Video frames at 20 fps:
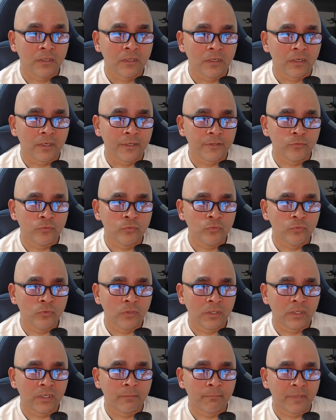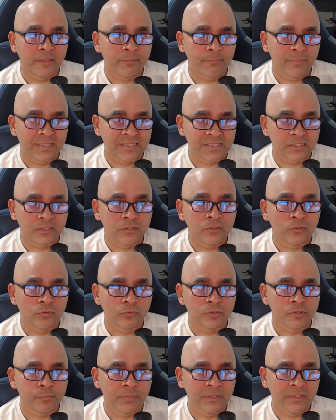I do uh, my best to
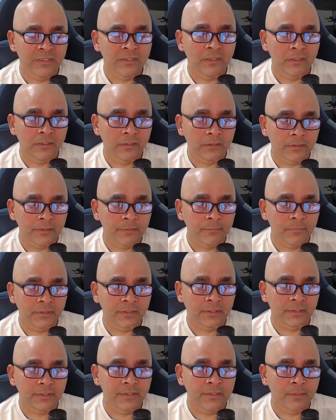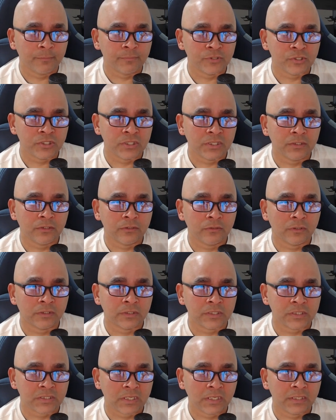speak clearly, but I appreciate your
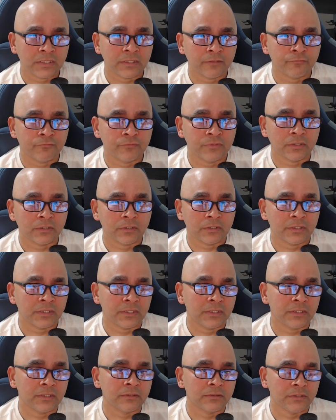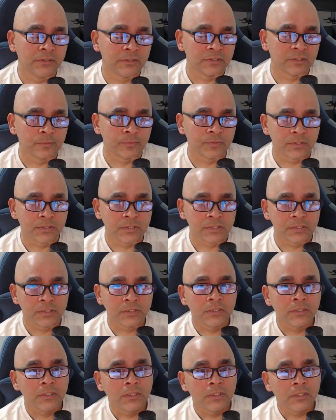understanding if there are any interruptions.
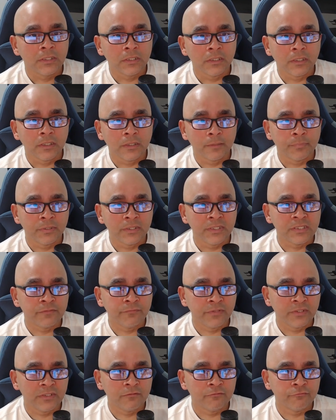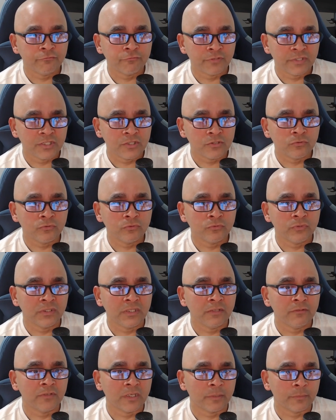Uh, please feel free to
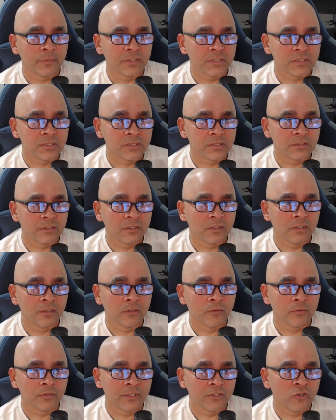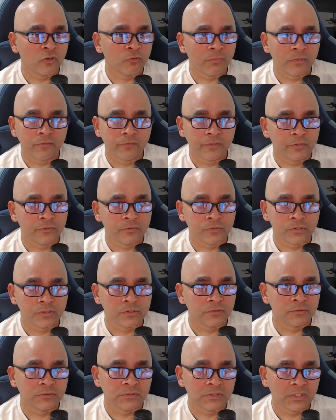leave comments uh, on any of my videos
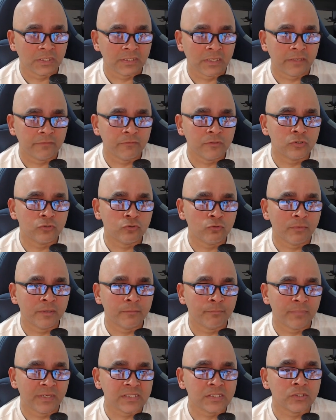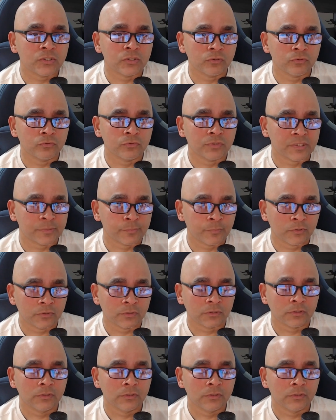and I will do my best to respond.